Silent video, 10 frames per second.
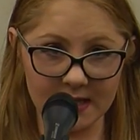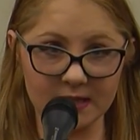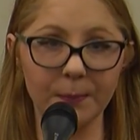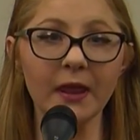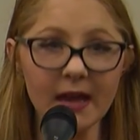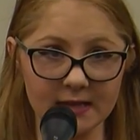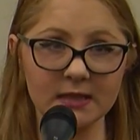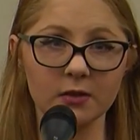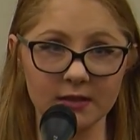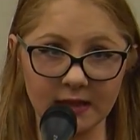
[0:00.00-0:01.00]
This place
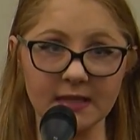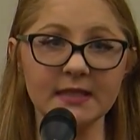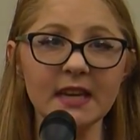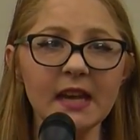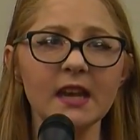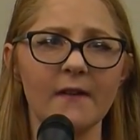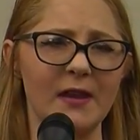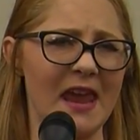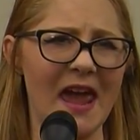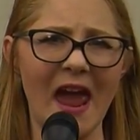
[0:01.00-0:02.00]
looks like the scene of
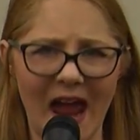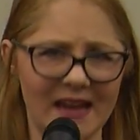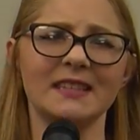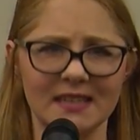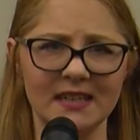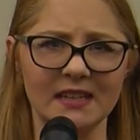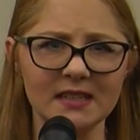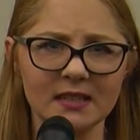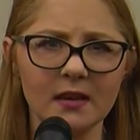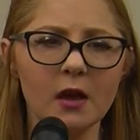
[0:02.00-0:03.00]
an accident.